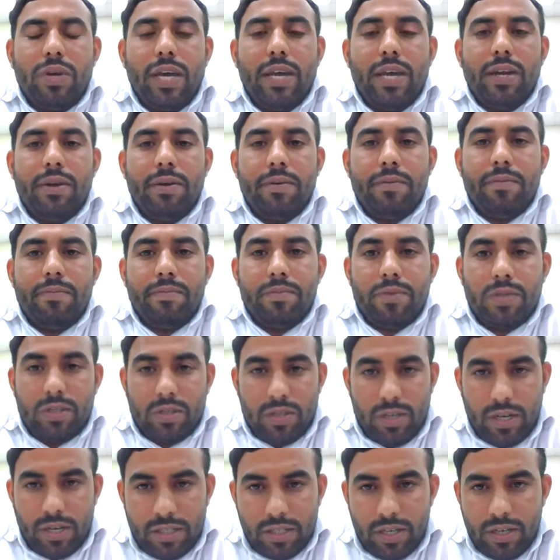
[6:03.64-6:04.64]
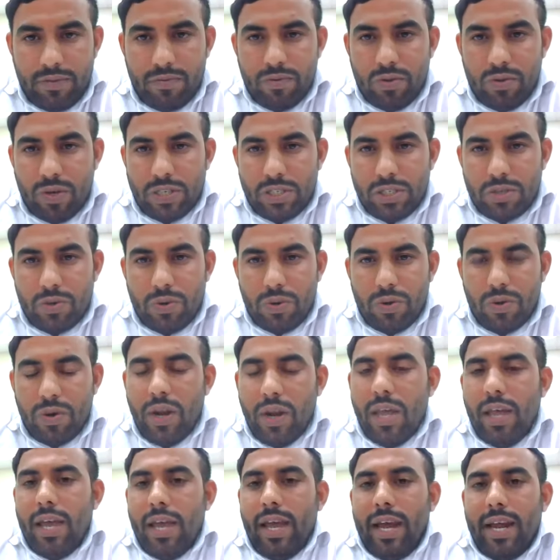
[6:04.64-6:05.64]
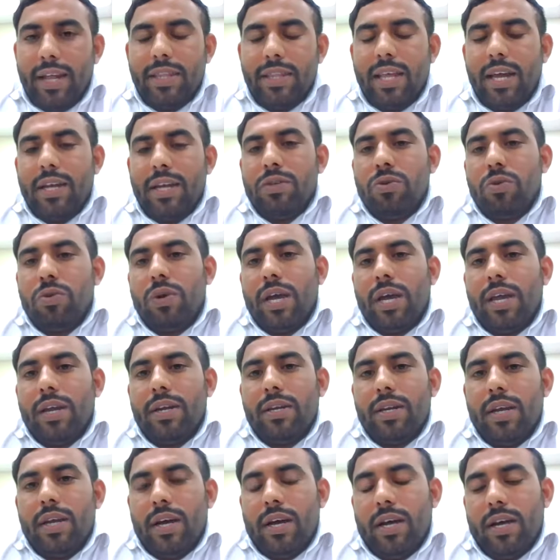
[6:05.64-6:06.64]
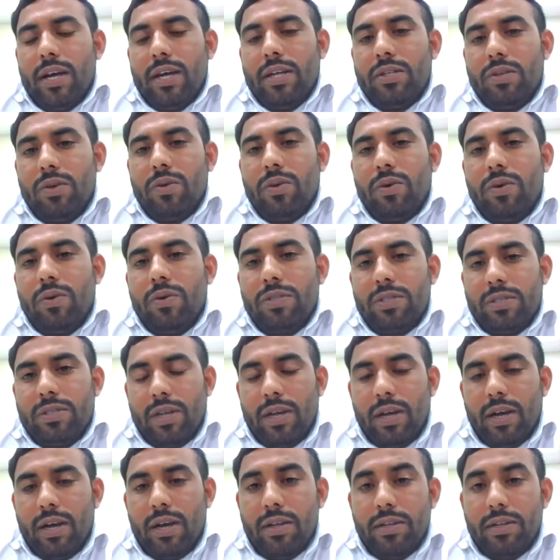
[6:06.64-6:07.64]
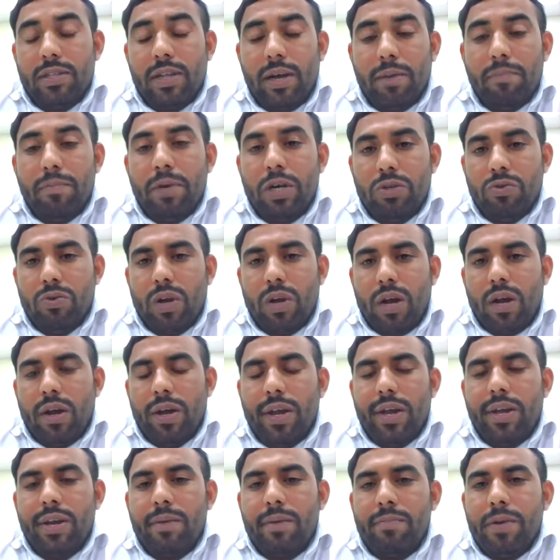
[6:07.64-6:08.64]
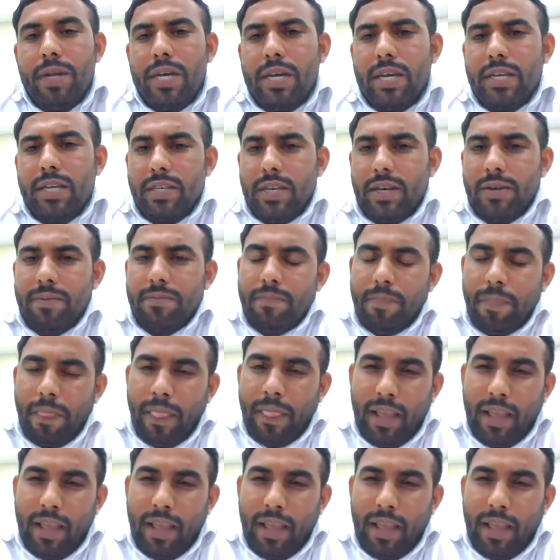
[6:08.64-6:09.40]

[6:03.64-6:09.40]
you can achieve your score, and then you can submit your online application.